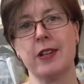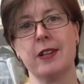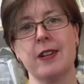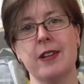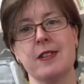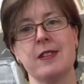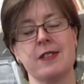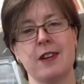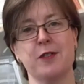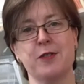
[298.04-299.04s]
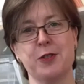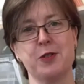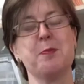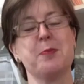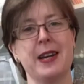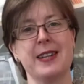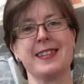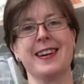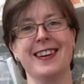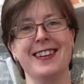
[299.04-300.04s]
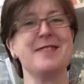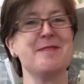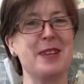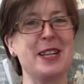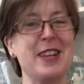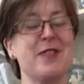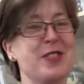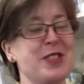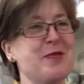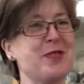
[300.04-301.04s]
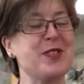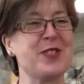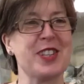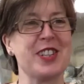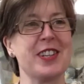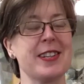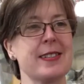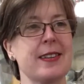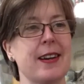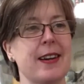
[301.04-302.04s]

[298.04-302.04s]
Leslie Schofield, bless her, some 15 years ago.